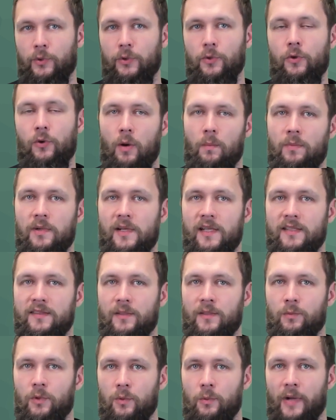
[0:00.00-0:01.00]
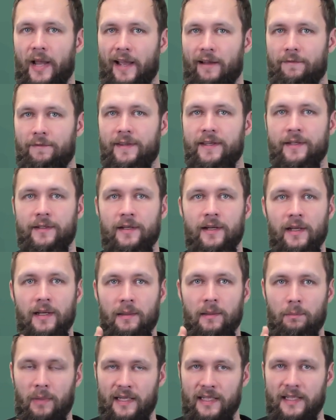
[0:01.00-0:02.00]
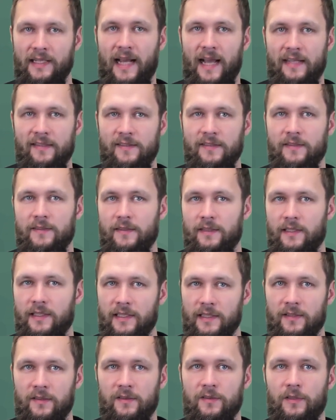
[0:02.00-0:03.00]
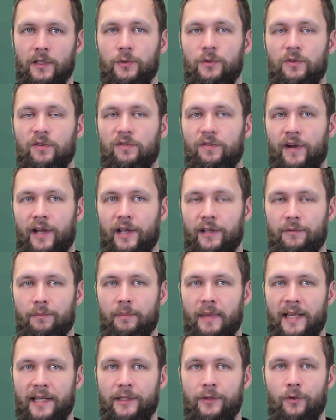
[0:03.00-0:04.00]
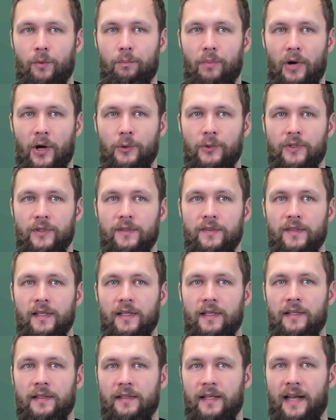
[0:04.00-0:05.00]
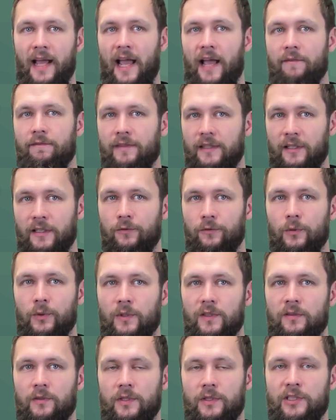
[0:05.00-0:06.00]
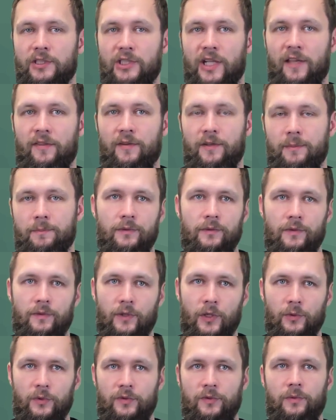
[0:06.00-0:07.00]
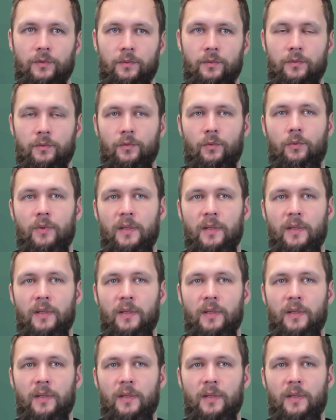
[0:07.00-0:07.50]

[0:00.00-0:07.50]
complex than what we have here, but in essence it is those 5 main components that have influence on each other. Those 3